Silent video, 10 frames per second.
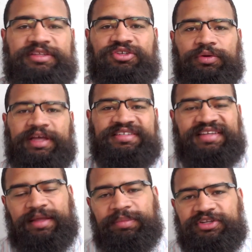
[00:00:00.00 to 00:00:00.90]
So as
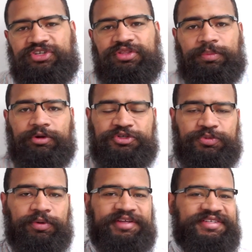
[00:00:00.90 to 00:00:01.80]
I mentioned, the
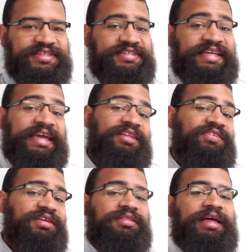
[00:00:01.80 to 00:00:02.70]
purchase price is
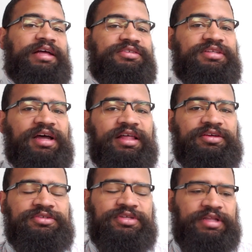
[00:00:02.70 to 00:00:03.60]
eighteen thousand
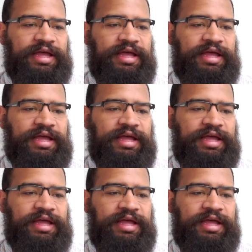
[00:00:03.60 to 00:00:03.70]
dollars.